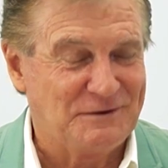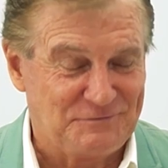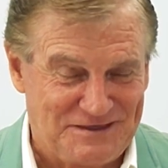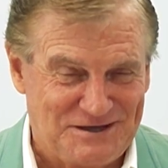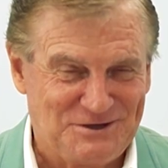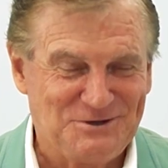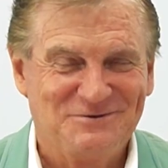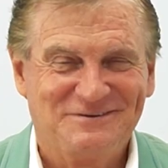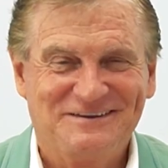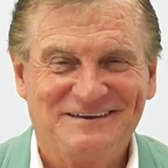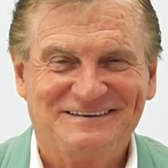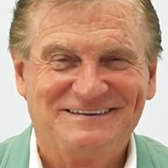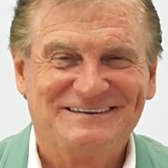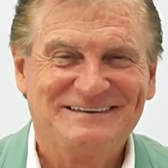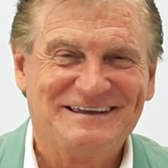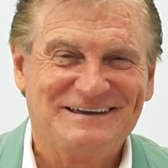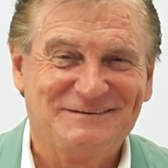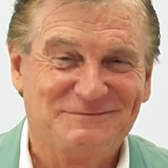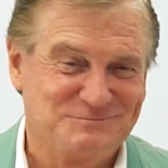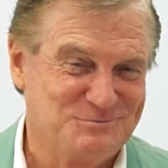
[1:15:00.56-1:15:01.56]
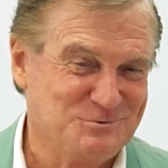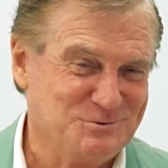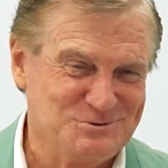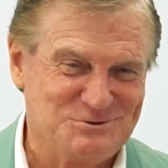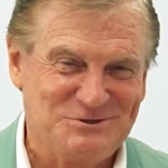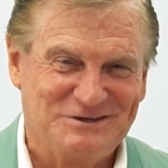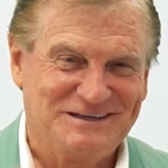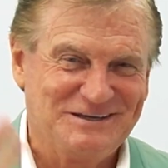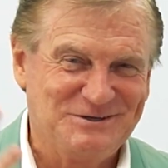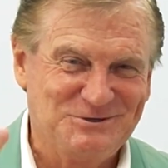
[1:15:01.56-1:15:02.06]
Yeah, thank you. Yeah, yeah. Of course
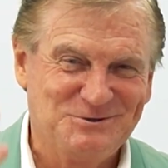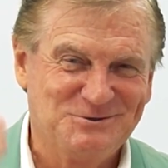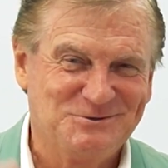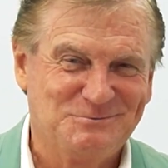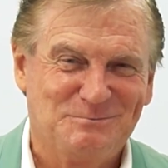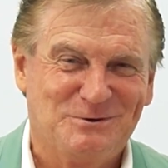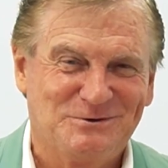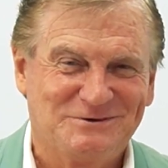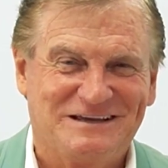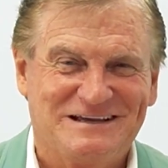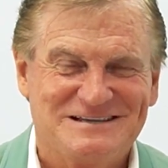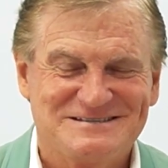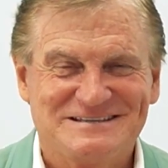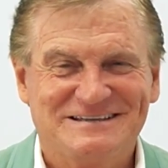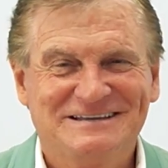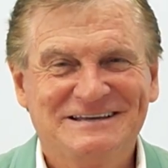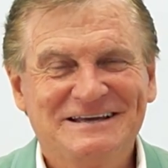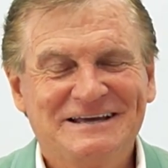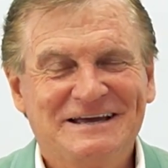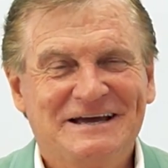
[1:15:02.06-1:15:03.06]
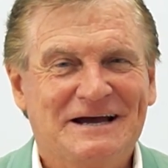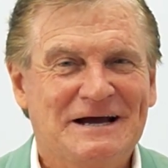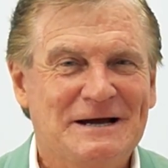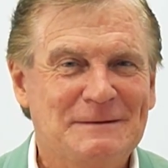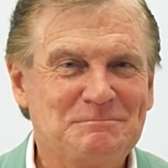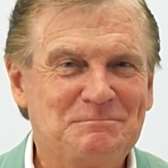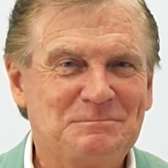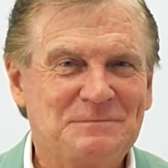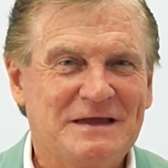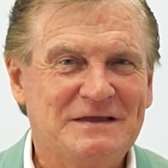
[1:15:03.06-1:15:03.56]
you can. You're a podcaster. Yeah.
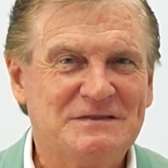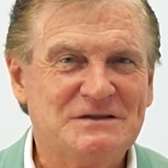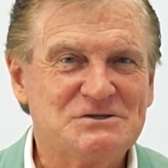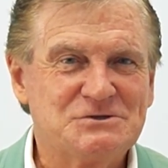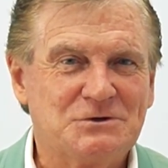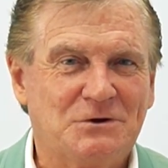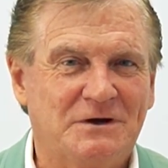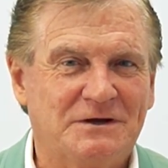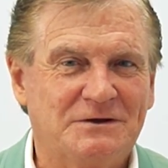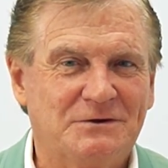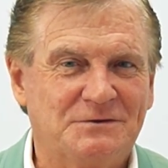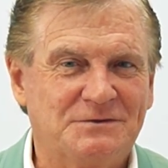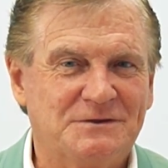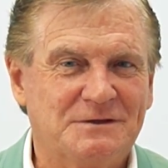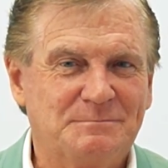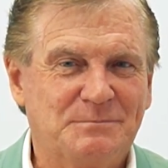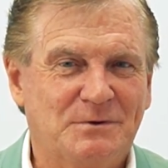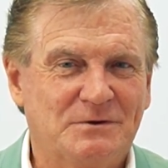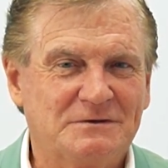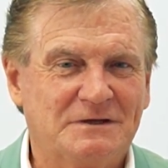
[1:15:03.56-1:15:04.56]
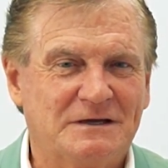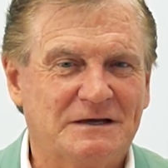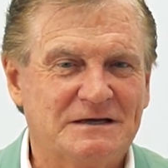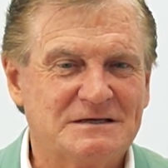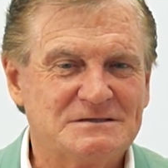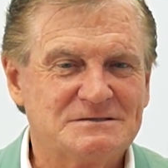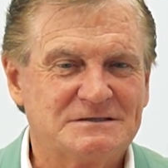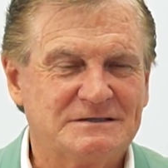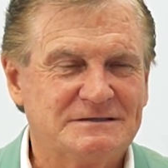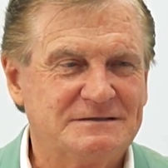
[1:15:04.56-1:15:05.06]
Um, and this guy on the
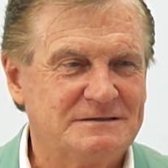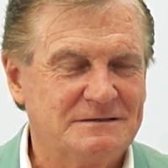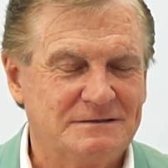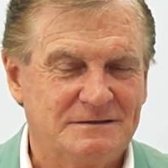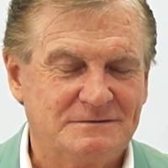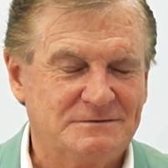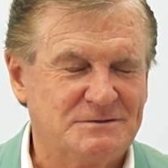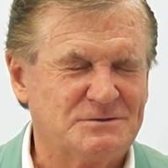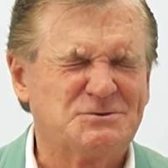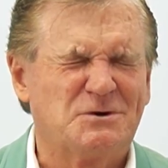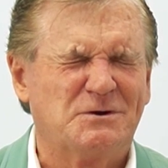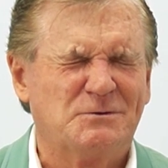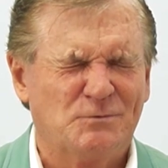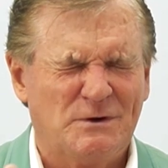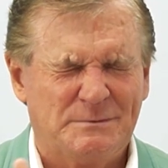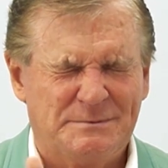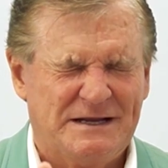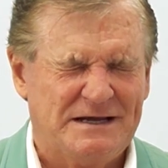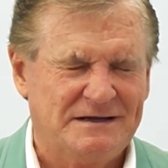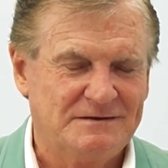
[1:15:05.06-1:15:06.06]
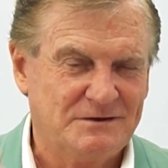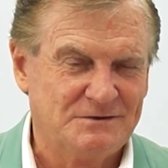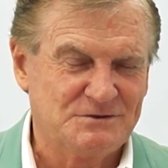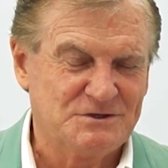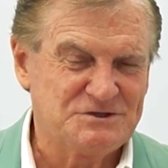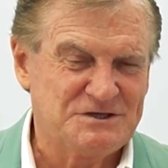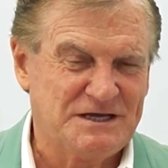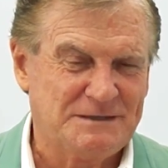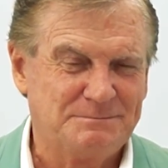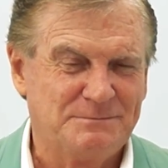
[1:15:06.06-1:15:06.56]
podcast, uh, sorry, webinar on
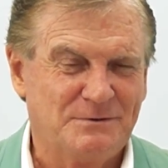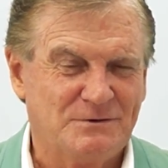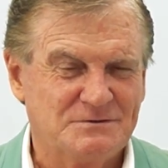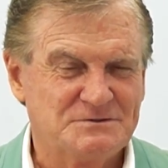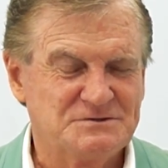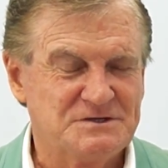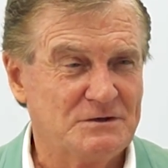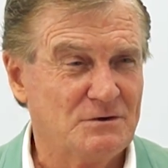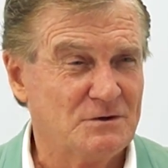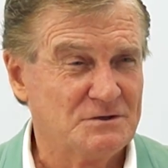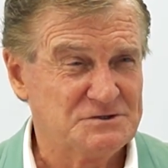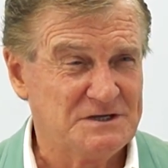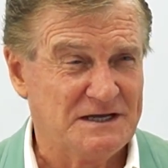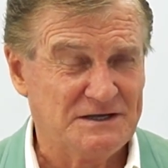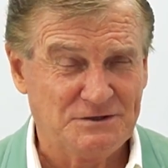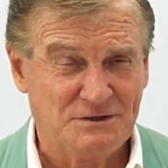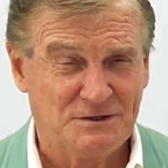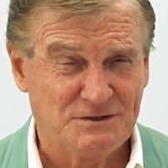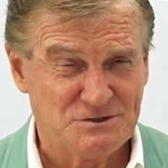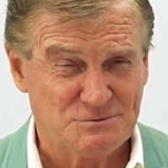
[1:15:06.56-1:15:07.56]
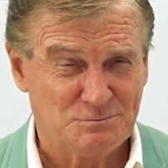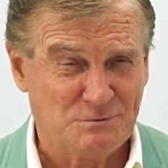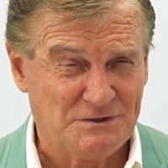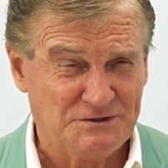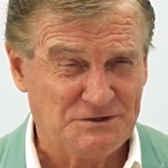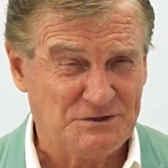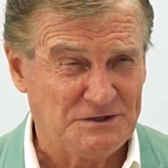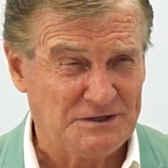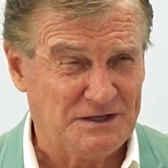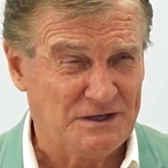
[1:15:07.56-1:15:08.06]
the chat box said, "Oh, JD, I just
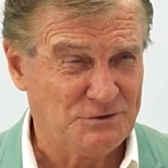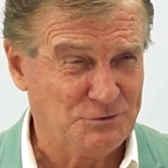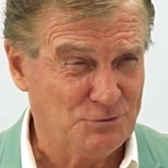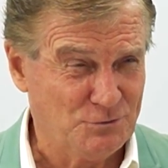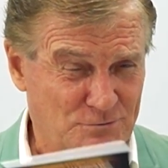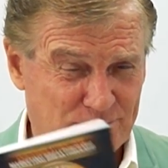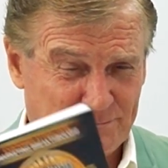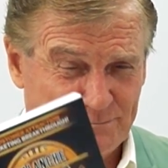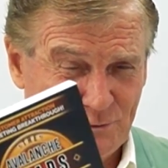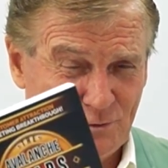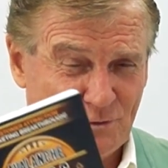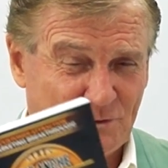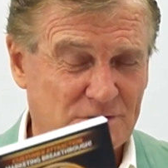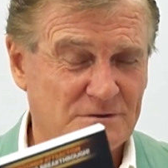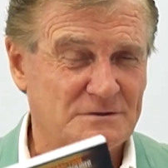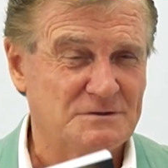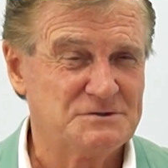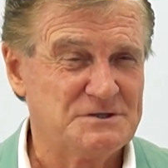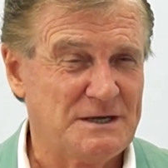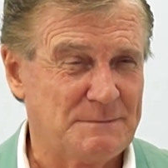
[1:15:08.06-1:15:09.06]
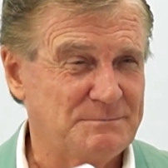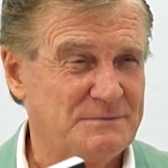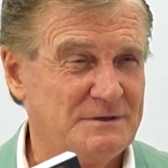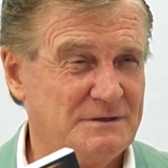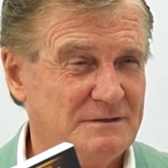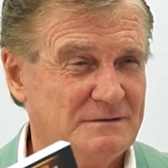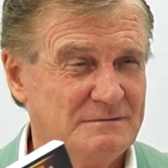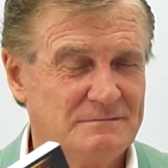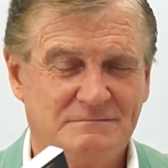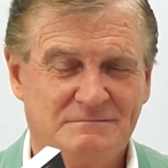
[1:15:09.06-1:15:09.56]
wanted you know your book
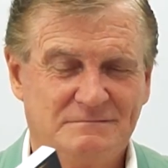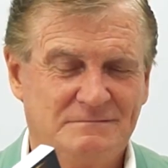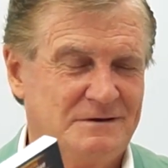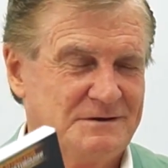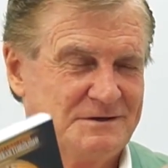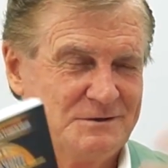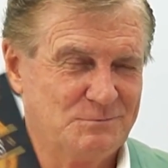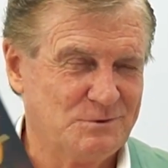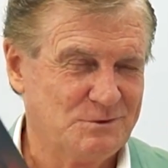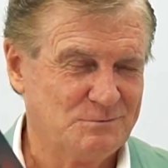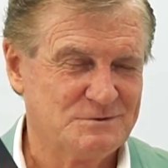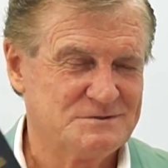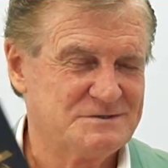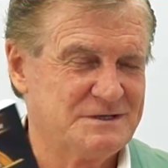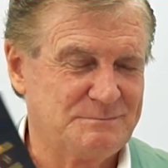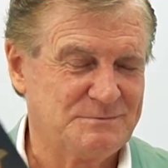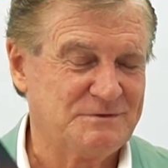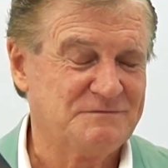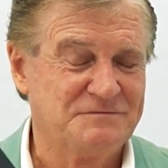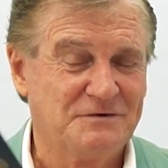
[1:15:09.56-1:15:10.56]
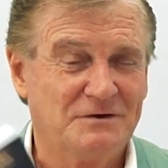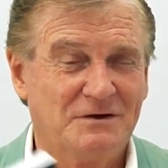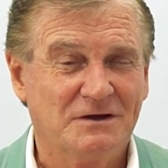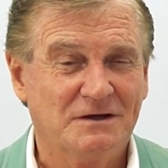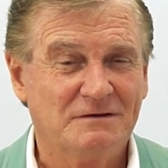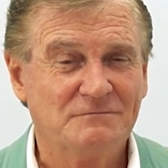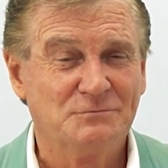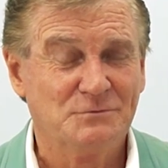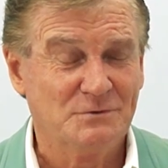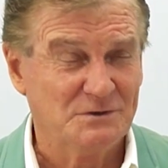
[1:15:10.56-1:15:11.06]
chapter. I don't know what it was, chapter
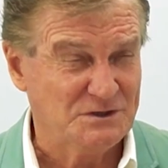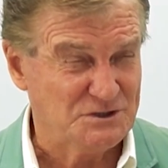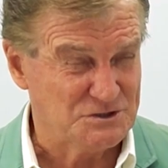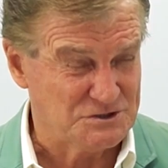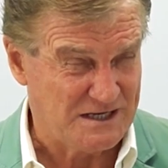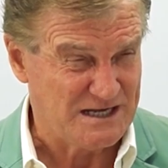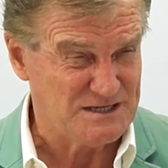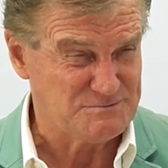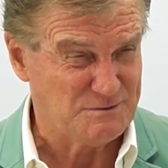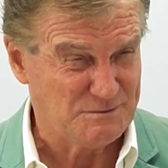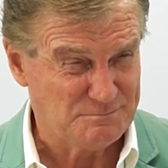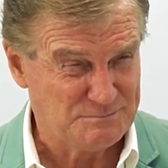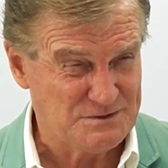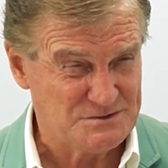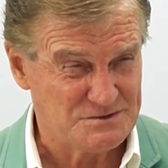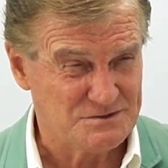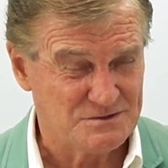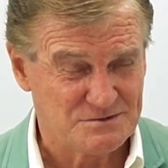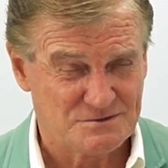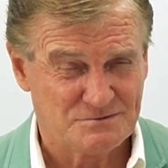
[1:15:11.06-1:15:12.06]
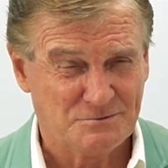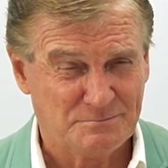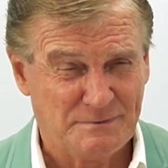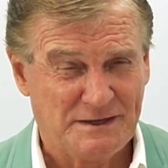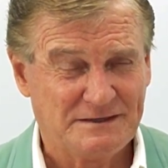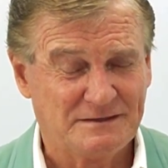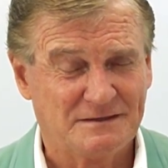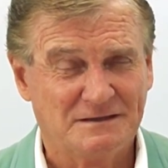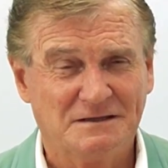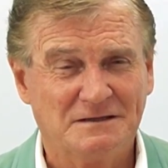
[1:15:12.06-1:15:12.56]
five, really changed my business
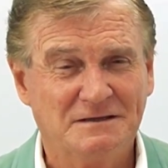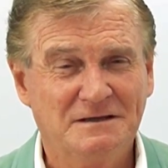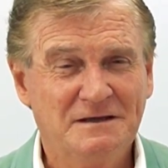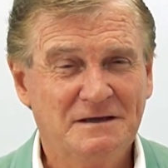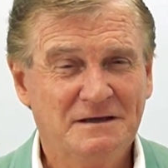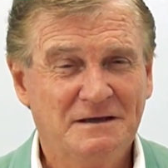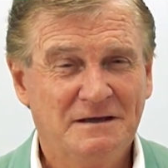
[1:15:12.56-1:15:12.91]
dramatically."